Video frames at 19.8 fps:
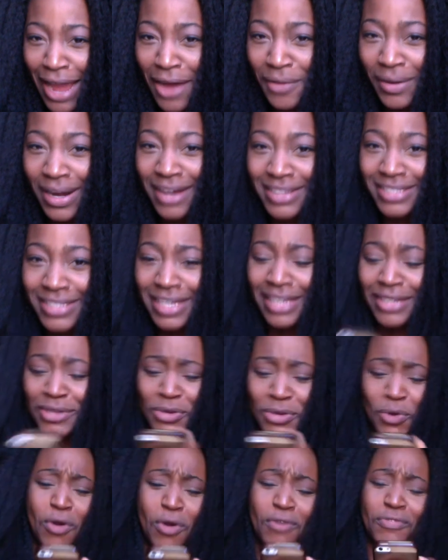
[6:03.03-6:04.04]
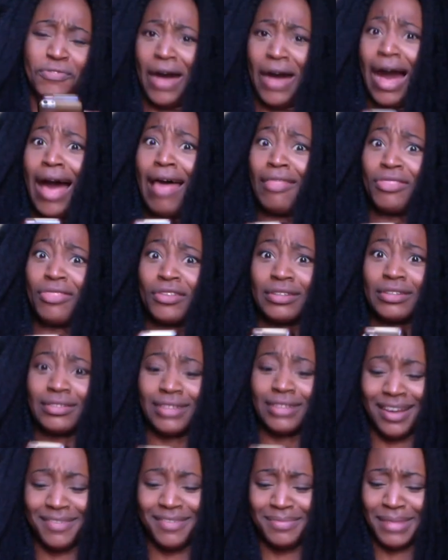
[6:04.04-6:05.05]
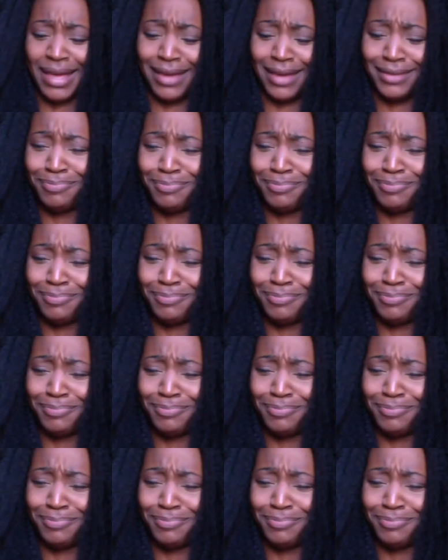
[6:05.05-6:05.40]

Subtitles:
And I was like, your father? And I'm like,